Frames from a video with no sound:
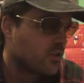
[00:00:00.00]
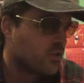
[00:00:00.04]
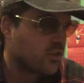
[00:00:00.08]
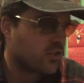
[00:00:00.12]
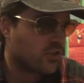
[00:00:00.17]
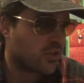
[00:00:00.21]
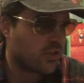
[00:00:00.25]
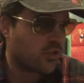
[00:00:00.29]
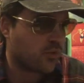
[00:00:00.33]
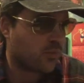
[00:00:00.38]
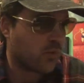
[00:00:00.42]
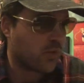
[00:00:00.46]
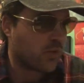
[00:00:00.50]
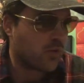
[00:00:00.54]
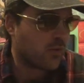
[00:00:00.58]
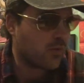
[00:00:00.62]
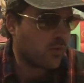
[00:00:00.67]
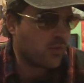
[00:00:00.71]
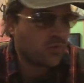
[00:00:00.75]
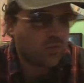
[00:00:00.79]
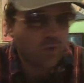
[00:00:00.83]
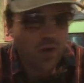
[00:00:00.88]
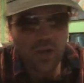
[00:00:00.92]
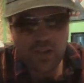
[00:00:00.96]
just when he was
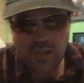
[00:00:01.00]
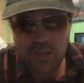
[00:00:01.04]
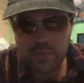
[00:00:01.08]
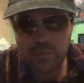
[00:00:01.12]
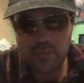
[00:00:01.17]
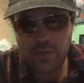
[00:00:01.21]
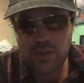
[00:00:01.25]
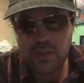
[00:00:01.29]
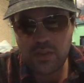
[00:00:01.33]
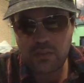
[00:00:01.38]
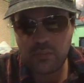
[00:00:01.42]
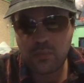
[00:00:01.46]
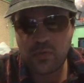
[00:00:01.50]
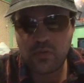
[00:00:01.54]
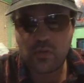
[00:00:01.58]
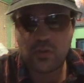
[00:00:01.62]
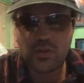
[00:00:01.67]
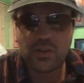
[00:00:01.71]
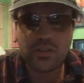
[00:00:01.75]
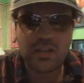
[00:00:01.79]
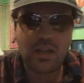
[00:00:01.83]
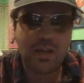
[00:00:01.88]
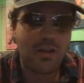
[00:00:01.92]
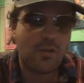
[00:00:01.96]
about to rise up, then the, before
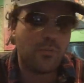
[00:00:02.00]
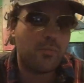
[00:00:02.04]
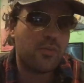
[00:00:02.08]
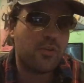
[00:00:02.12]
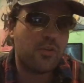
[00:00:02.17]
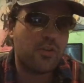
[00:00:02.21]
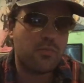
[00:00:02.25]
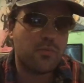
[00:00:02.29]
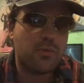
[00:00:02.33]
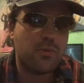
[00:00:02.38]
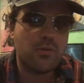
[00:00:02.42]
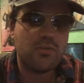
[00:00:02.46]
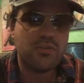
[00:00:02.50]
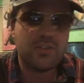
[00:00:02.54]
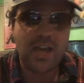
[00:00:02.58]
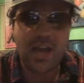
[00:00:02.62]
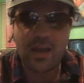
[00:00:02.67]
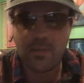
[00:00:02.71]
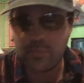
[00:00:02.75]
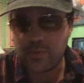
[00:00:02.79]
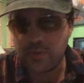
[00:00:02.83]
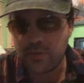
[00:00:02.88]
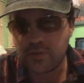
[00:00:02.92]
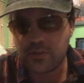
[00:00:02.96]
the atomic explosion
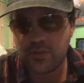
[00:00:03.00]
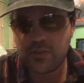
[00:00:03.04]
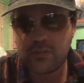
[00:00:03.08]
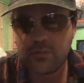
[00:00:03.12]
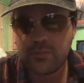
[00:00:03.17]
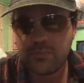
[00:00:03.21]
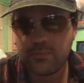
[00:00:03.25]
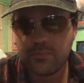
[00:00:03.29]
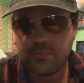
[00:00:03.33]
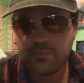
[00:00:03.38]
happens.